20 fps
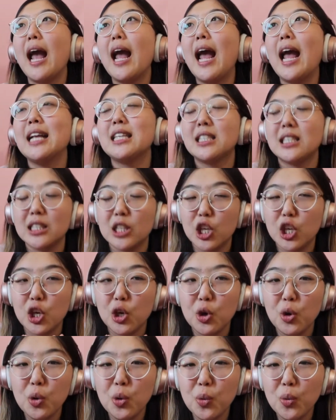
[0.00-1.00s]
it's
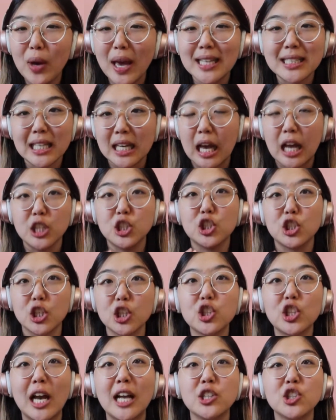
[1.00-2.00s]
a
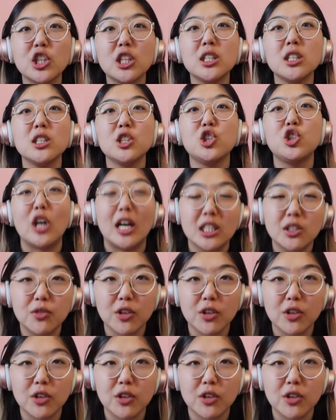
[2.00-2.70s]
search engine just